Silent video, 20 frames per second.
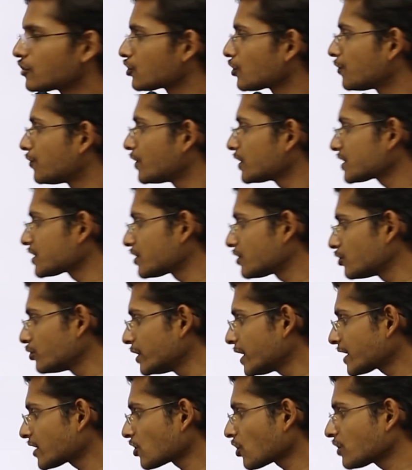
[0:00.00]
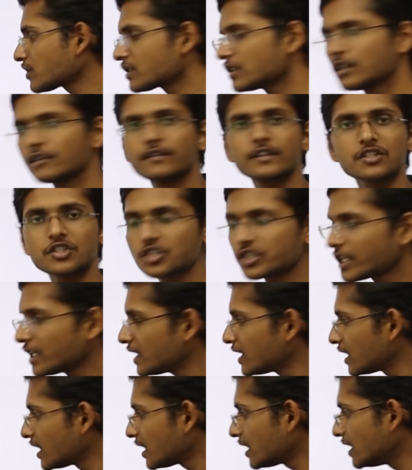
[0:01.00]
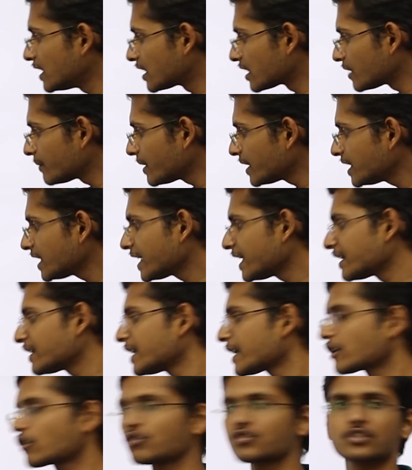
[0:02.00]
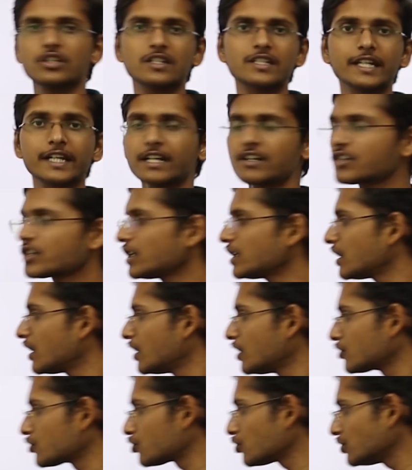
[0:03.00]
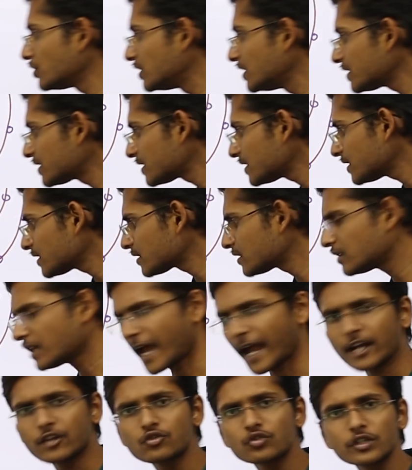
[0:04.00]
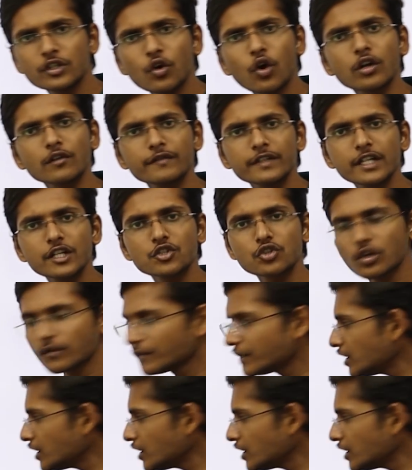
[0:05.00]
So first 2 electrons in the first shell, remaining 8 electrons in the second shell. So this is actually the configuration of